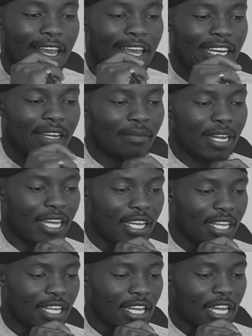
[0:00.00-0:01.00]
And I'm like,
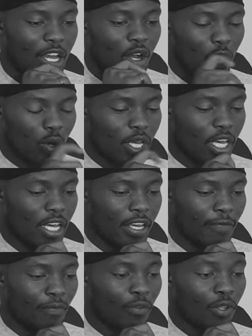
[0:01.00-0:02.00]
okay,
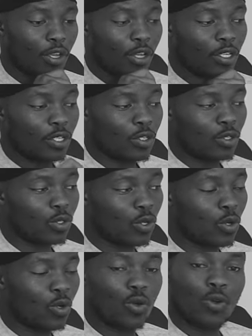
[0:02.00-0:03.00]

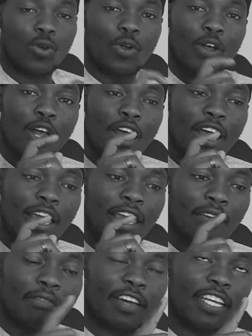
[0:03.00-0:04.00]
so
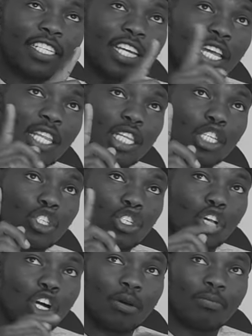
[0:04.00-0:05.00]
if I take this
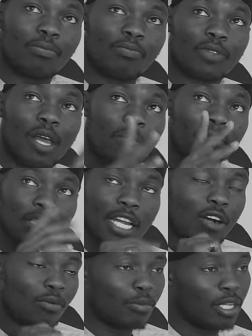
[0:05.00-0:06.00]
job
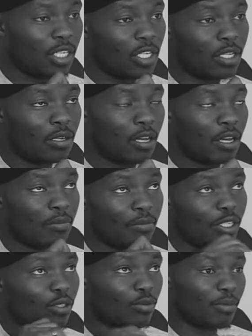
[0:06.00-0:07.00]
now, mid, uh,
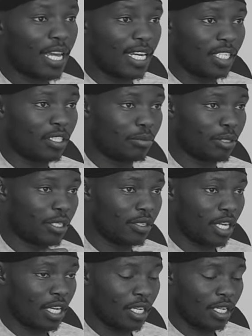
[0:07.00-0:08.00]
middle management,
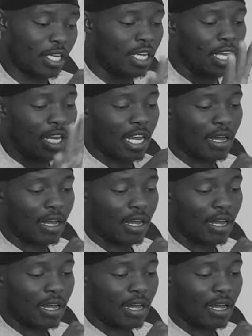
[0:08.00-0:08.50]
right? Mm.